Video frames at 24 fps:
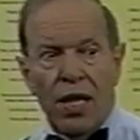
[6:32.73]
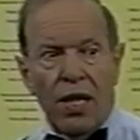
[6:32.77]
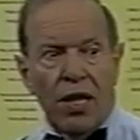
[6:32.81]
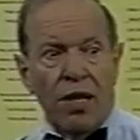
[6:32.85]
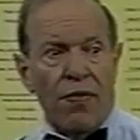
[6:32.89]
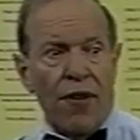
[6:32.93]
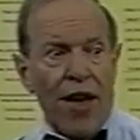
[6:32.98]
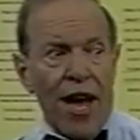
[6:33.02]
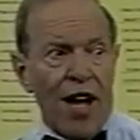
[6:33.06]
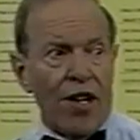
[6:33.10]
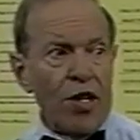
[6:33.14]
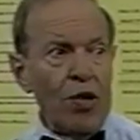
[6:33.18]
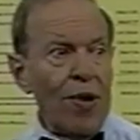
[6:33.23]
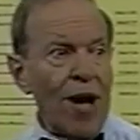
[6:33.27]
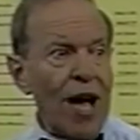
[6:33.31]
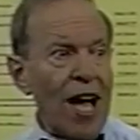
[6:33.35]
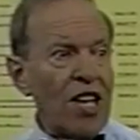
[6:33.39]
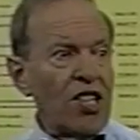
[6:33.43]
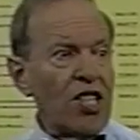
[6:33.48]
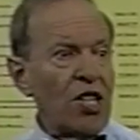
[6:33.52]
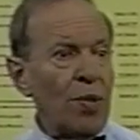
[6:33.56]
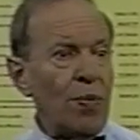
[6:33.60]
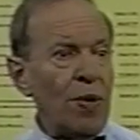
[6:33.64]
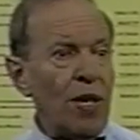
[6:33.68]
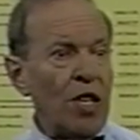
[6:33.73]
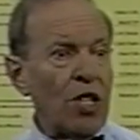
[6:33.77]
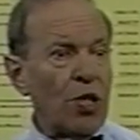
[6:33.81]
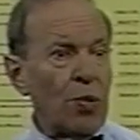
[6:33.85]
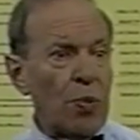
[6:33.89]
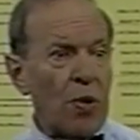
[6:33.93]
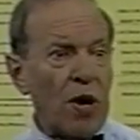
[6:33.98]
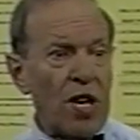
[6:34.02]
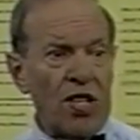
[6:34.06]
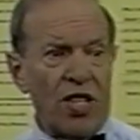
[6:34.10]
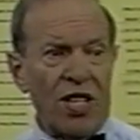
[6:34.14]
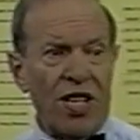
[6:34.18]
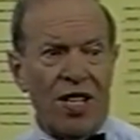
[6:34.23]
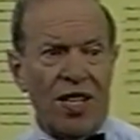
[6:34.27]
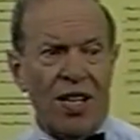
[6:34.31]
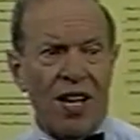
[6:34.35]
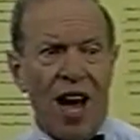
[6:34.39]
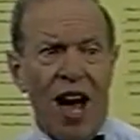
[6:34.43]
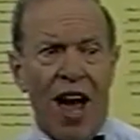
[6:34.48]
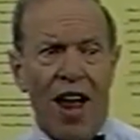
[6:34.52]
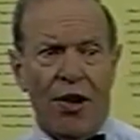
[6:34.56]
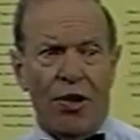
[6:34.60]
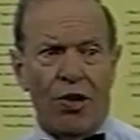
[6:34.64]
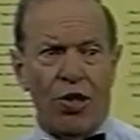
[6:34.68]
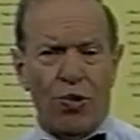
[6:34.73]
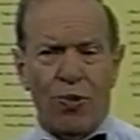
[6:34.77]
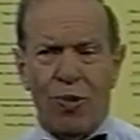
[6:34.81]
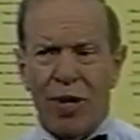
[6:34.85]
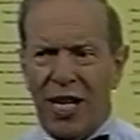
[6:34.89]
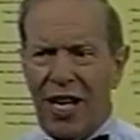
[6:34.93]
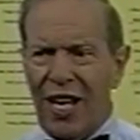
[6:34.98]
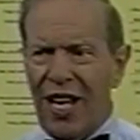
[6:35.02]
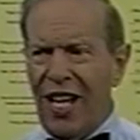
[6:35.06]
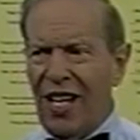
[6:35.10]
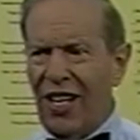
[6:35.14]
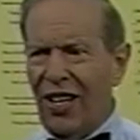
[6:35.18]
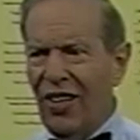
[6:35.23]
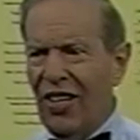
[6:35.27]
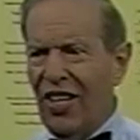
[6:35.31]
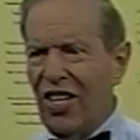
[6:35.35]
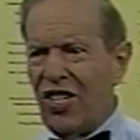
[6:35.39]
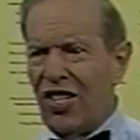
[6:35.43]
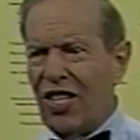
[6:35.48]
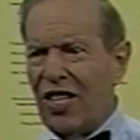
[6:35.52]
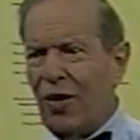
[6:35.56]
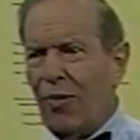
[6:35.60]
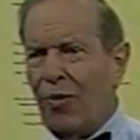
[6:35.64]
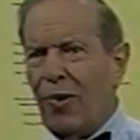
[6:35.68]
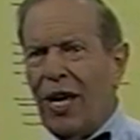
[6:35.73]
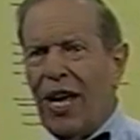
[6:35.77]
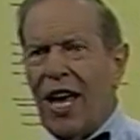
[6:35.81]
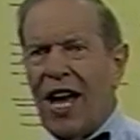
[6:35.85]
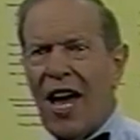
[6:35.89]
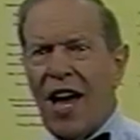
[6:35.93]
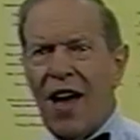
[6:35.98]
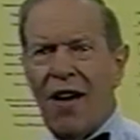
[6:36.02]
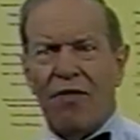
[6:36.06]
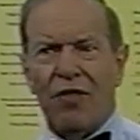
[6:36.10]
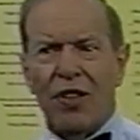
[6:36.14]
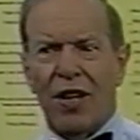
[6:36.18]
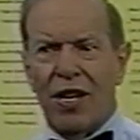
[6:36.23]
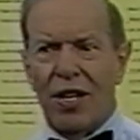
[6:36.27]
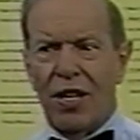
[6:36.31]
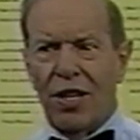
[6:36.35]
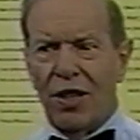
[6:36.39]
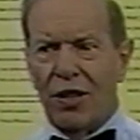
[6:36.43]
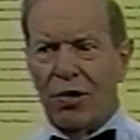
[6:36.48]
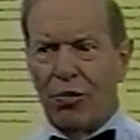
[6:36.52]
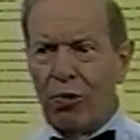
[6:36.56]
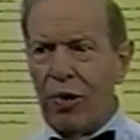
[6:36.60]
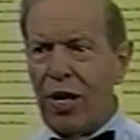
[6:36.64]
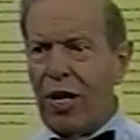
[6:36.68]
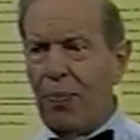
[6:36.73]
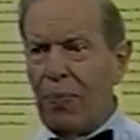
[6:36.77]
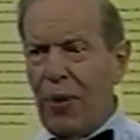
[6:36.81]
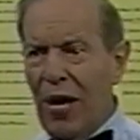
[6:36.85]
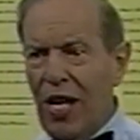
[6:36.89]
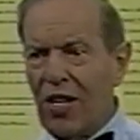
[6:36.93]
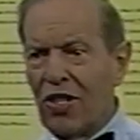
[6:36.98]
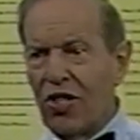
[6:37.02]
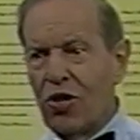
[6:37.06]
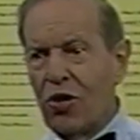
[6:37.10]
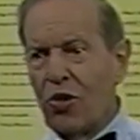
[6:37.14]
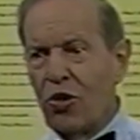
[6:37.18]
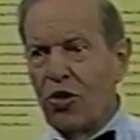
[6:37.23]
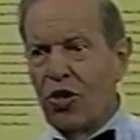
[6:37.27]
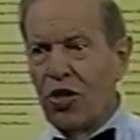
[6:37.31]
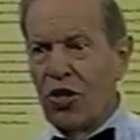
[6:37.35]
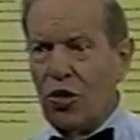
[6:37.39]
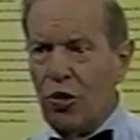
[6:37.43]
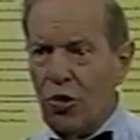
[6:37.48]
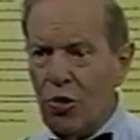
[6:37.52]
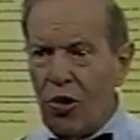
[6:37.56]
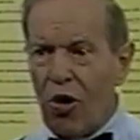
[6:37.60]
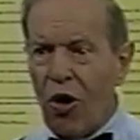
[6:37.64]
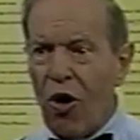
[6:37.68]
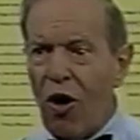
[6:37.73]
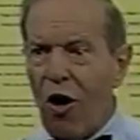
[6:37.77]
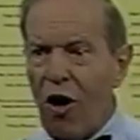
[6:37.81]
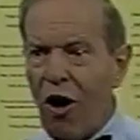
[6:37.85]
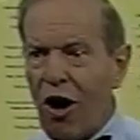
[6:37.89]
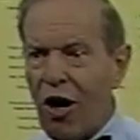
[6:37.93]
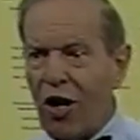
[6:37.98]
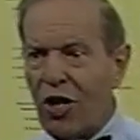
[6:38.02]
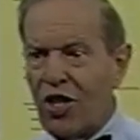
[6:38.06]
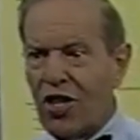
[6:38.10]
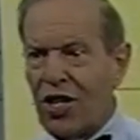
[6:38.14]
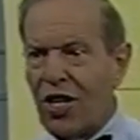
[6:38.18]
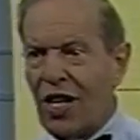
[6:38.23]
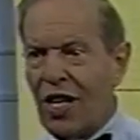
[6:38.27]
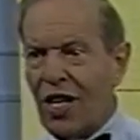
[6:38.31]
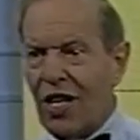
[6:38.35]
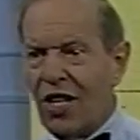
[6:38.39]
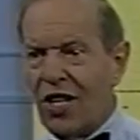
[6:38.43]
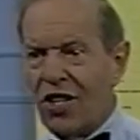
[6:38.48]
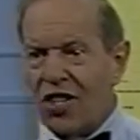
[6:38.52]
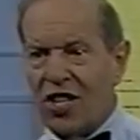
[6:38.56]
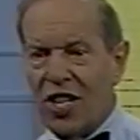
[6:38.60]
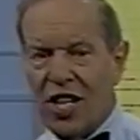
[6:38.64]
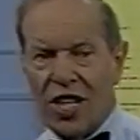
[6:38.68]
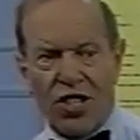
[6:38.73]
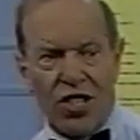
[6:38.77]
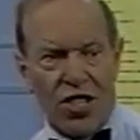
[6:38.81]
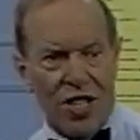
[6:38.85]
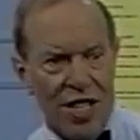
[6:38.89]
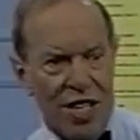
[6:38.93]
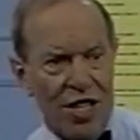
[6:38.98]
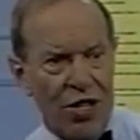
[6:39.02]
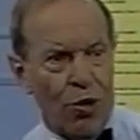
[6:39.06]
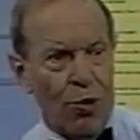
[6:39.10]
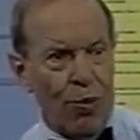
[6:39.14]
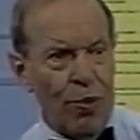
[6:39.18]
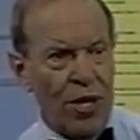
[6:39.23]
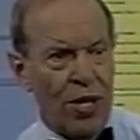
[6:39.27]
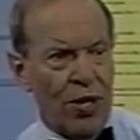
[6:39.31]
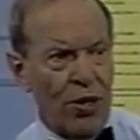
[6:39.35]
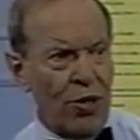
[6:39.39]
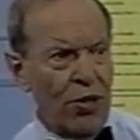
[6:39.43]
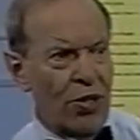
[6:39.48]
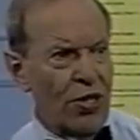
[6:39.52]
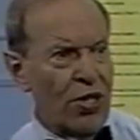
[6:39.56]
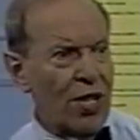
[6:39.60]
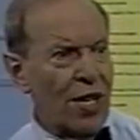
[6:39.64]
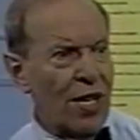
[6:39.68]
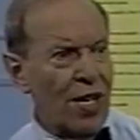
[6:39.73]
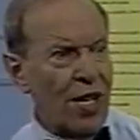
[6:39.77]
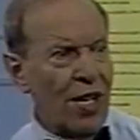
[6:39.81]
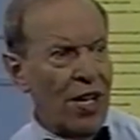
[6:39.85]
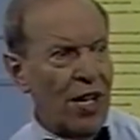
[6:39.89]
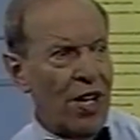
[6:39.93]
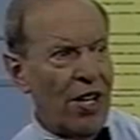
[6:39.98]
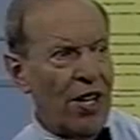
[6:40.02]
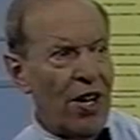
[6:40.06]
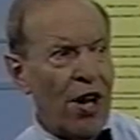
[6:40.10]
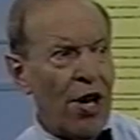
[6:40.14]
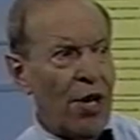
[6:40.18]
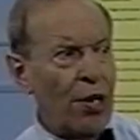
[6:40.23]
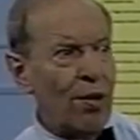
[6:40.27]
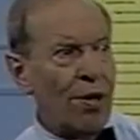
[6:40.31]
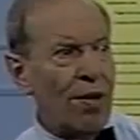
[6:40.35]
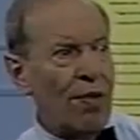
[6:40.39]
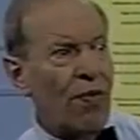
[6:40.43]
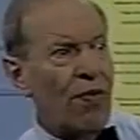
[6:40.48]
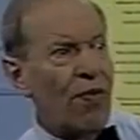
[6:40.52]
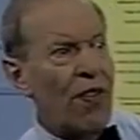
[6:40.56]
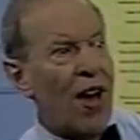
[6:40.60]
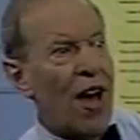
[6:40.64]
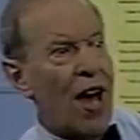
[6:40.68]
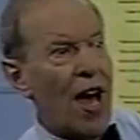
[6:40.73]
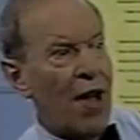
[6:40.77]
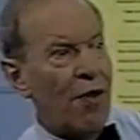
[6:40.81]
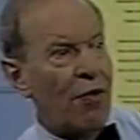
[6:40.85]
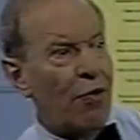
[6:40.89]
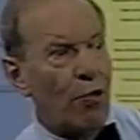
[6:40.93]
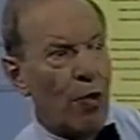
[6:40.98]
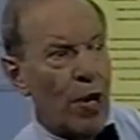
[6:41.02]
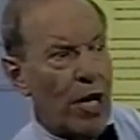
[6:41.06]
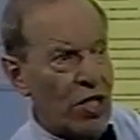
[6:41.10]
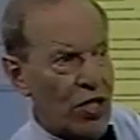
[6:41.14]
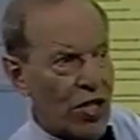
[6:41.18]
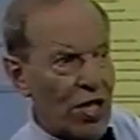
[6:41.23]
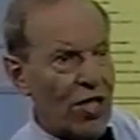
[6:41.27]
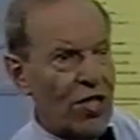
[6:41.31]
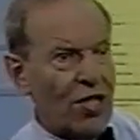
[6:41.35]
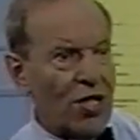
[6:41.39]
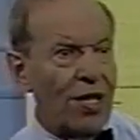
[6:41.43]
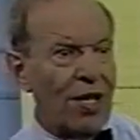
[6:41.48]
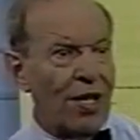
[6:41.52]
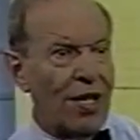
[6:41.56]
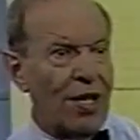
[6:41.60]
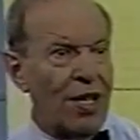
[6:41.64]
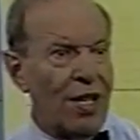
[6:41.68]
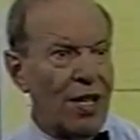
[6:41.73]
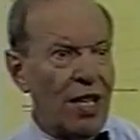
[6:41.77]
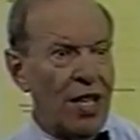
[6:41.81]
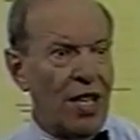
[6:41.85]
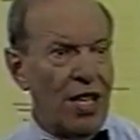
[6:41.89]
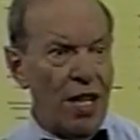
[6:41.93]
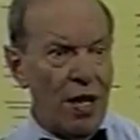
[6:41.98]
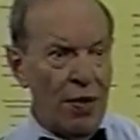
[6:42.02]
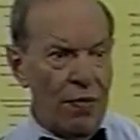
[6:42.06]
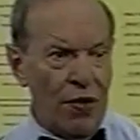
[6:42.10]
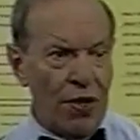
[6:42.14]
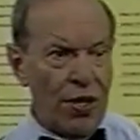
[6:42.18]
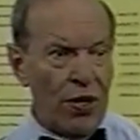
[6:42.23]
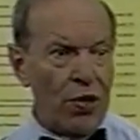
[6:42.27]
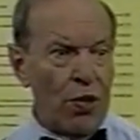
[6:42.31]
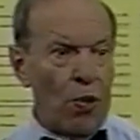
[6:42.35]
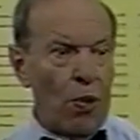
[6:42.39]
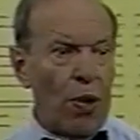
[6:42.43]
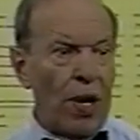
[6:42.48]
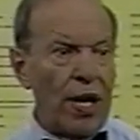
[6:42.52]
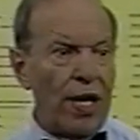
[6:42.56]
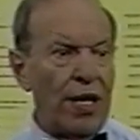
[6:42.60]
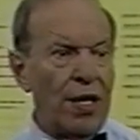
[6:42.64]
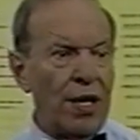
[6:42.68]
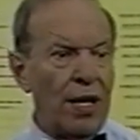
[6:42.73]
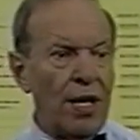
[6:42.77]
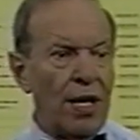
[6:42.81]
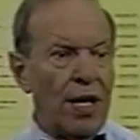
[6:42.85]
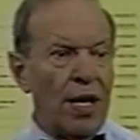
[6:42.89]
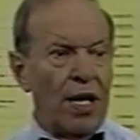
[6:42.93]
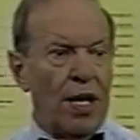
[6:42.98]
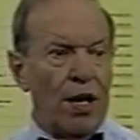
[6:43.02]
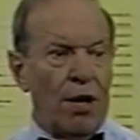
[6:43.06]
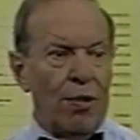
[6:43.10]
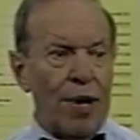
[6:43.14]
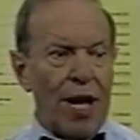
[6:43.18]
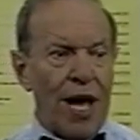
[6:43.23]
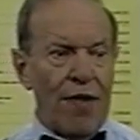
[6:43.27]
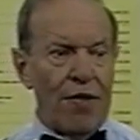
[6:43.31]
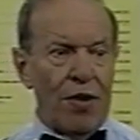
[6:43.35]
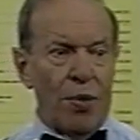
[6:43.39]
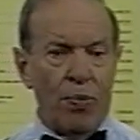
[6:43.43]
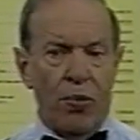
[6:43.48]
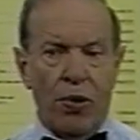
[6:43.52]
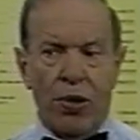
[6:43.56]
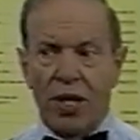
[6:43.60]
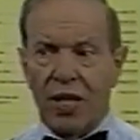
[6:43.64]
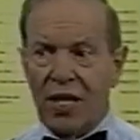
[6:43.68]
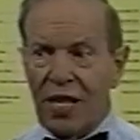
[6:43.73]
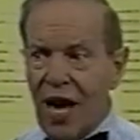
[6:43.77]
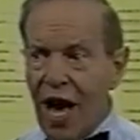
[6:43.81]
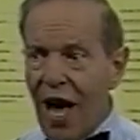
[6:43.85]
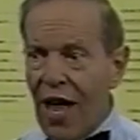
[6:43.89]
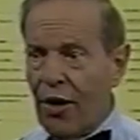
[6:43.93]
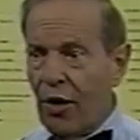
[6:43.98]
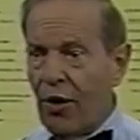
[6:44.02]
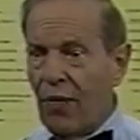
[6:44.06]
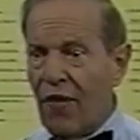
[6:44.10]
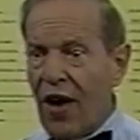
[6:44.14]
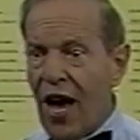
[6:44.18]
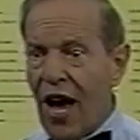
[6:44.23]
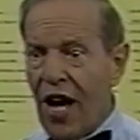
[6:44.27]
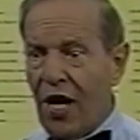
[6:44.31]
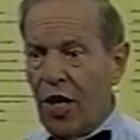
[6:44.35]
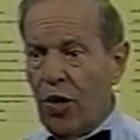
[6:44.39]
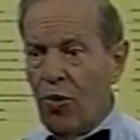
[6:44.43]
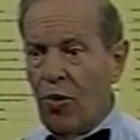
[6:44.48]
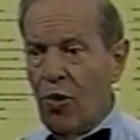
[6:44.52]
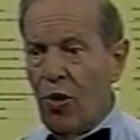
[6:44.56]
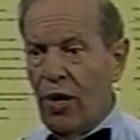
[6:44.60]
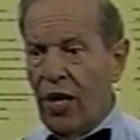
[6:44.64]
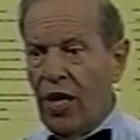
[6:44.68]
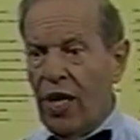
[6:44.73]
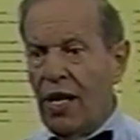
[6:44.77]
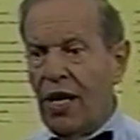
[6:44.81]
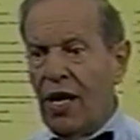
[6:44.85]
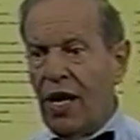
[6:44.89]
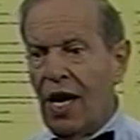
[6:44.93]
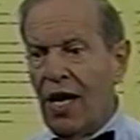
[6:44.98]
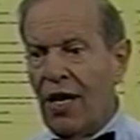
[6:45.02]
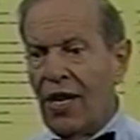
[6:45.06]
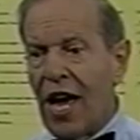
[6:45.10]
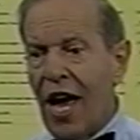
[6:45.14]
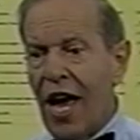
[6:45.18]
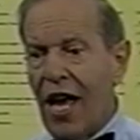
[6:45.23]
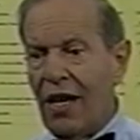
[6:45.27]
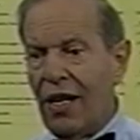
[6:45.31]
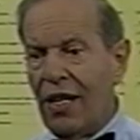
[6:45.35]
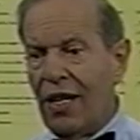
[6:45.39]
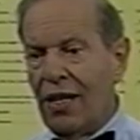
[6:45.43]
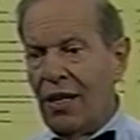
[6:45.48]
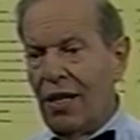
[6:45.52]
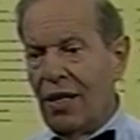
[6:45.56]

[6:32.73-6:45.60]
The value has to be expressed in dollars. We can't list that we have 3 pencils, 2 cars, 6 steel mills, and 105 widgets in inventory. We have to put a dollar value on it, and that